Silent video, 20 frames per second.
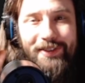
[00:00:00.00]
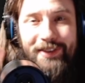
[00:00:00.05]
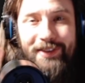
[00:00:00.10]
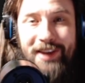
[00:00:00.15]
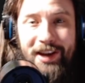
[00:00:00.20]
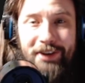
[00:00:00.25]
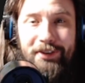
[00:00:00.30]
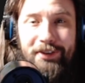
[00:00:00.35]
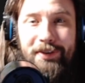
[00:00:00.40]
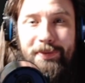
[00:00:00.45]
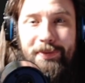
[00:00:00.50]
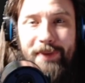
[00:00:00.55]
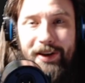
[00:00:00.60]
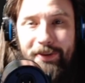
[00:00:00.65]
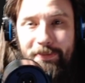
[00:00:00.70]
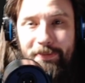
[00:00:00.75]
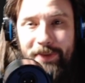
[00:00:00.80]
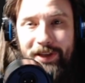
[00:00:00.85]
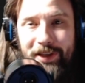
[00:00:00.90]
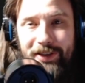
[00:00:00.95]
care
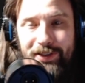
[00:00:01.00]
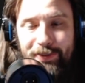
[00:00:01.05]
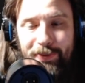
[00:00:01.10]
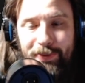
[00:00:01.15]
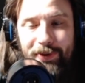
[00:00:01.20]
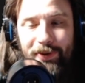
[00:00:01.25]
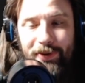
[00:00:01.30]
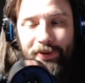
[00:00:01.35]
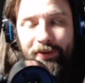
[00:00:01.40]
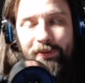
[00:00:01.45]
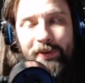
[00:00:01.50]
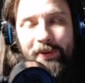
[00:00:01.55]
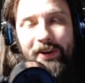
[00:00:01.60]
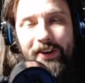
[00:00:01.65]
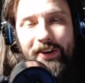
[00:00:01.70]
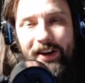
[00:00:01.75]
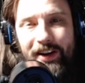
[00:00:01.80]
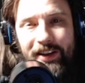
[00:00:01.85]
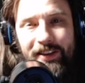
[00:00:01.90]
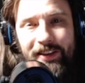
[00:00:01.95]
about being spoiled
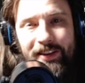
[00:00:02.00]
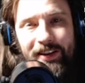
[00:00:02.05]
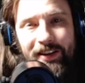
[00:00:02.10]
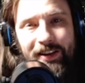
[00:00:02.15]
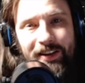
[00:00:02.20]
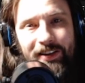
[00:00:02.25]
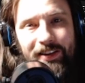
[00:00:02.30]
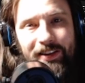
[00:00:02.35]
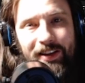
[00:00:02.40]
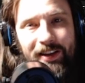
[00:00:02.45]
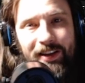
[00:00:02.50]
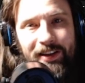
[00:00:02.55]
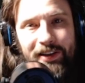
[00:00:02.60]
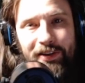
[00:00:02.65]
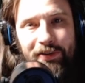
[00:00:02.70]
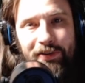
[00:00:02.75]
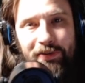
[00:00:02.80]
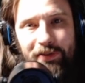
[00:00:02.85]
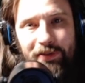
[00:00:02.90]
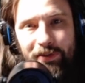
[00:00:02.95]
about anything, like
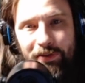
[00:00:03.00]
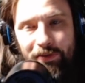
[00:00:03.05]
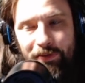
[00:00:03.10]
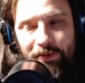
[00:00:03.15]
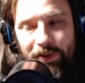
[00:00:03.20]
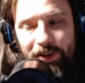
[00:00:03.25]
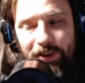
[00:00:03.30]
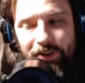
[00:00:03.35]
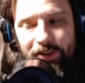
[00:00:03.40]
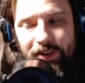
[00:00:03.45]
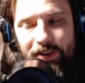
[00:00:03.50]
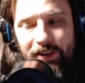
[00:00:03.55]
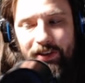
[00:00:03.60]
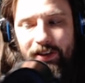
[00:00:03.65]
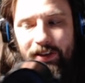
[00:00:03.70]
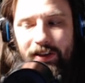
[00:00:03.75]
you're very